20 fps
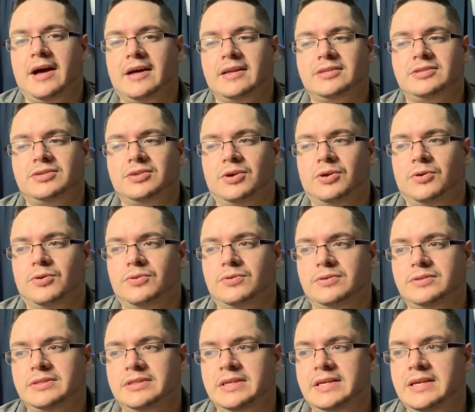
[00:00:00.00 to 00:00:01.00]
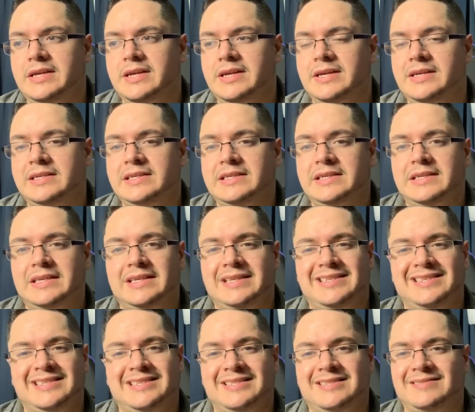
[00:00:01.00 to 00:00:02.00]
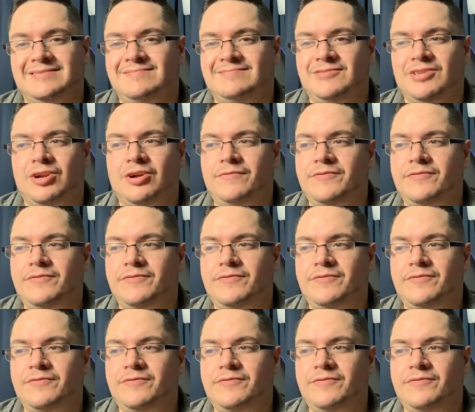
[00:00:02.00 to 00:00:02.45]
So, you know,